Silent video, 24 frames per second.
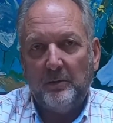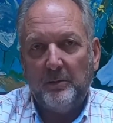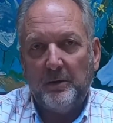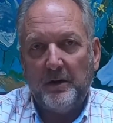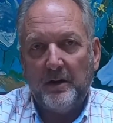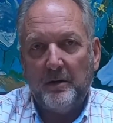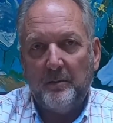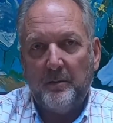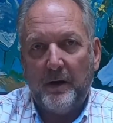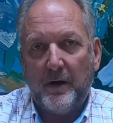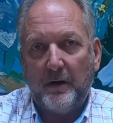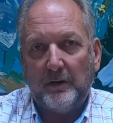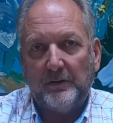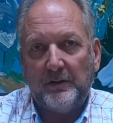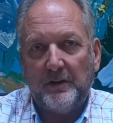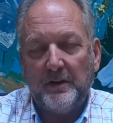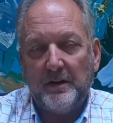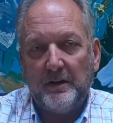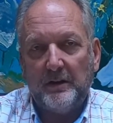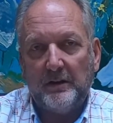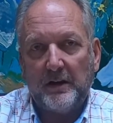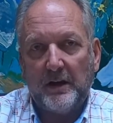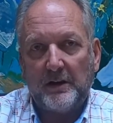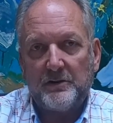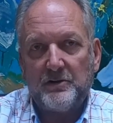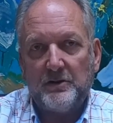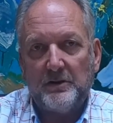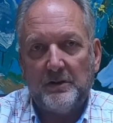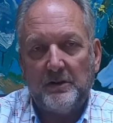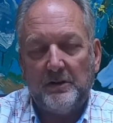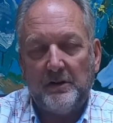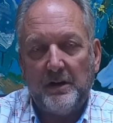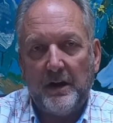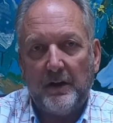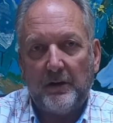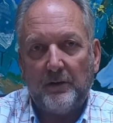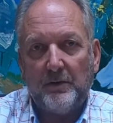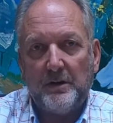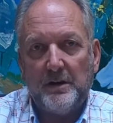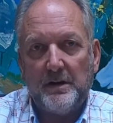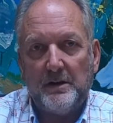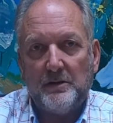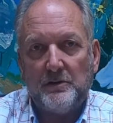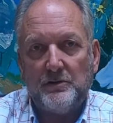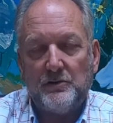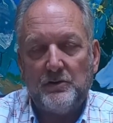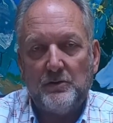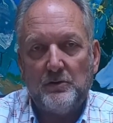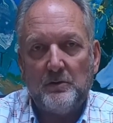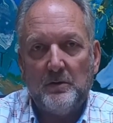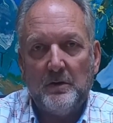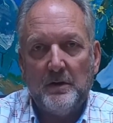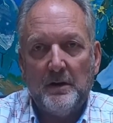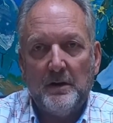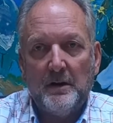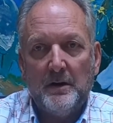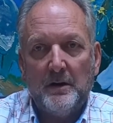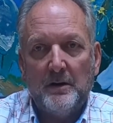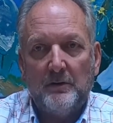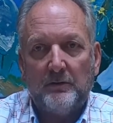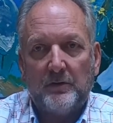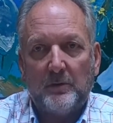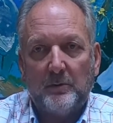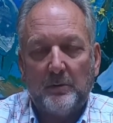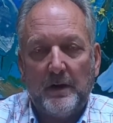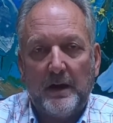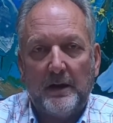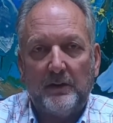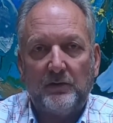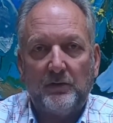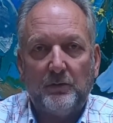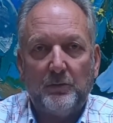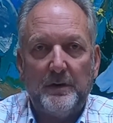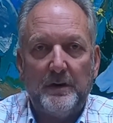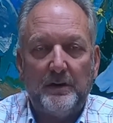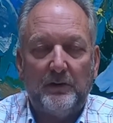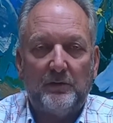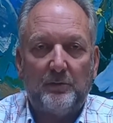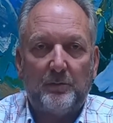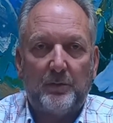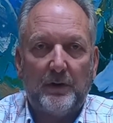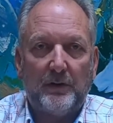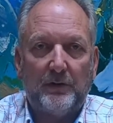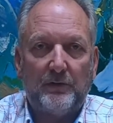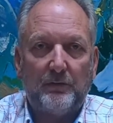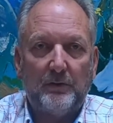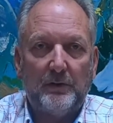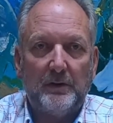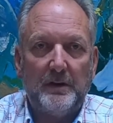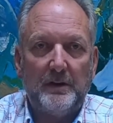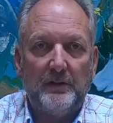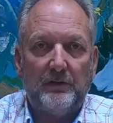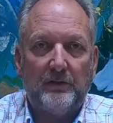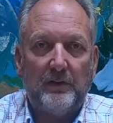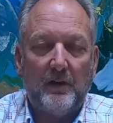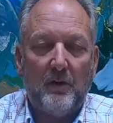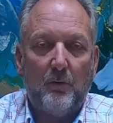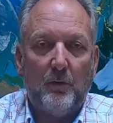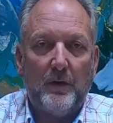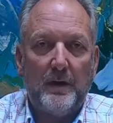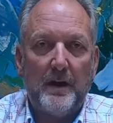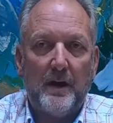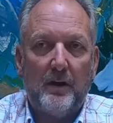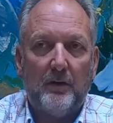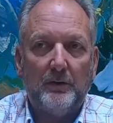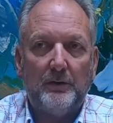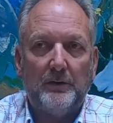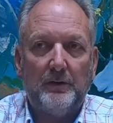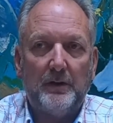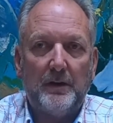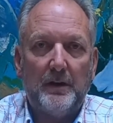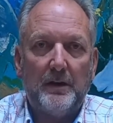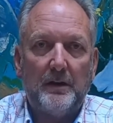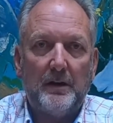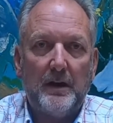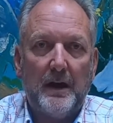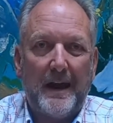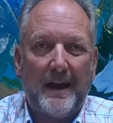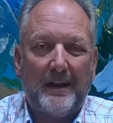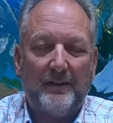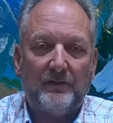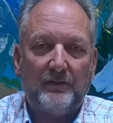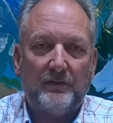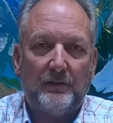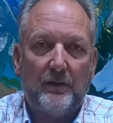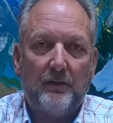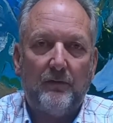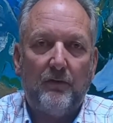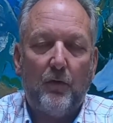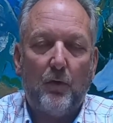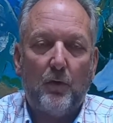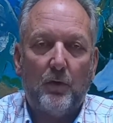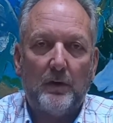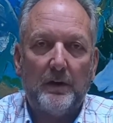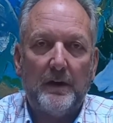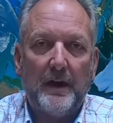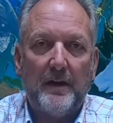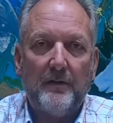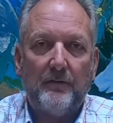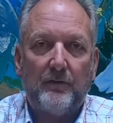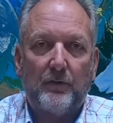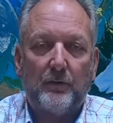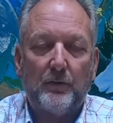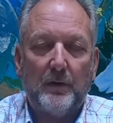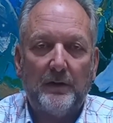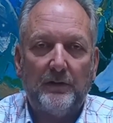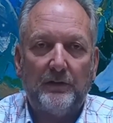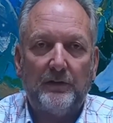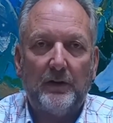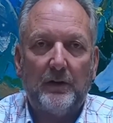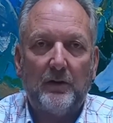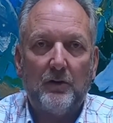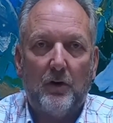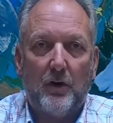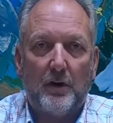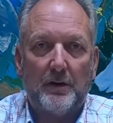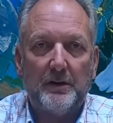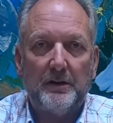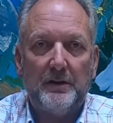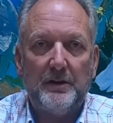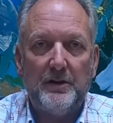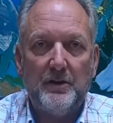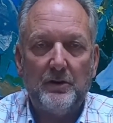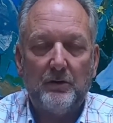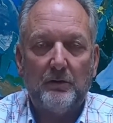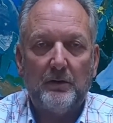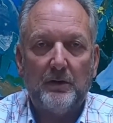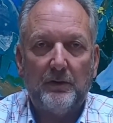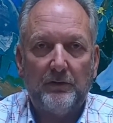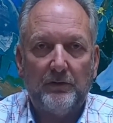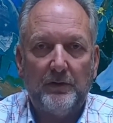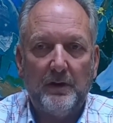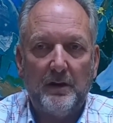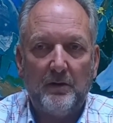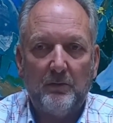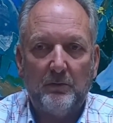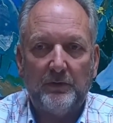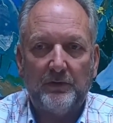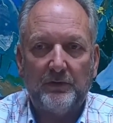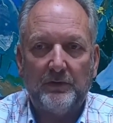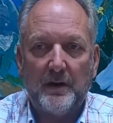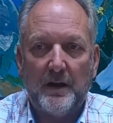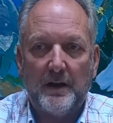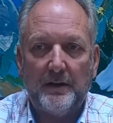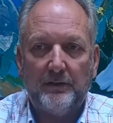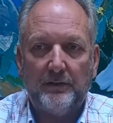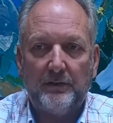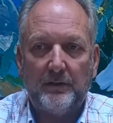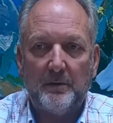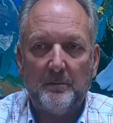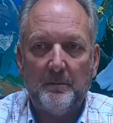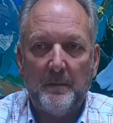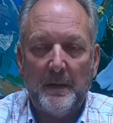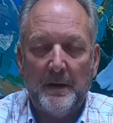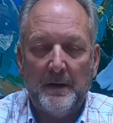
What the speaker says: bit about the election integrity issue from last week's press release that went out and asked for a forensic audit here in the state of Wisconsin.